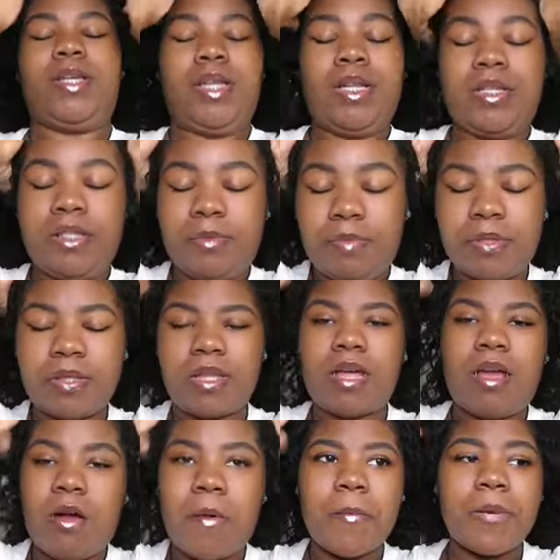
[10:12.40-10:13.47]
I'll just put
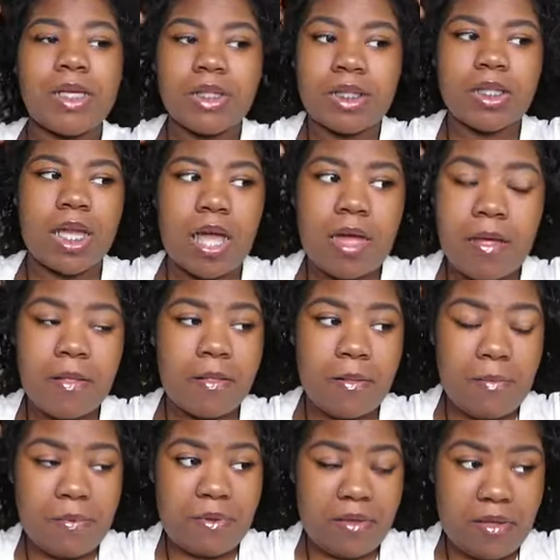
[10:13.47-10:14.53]
that on my scalp.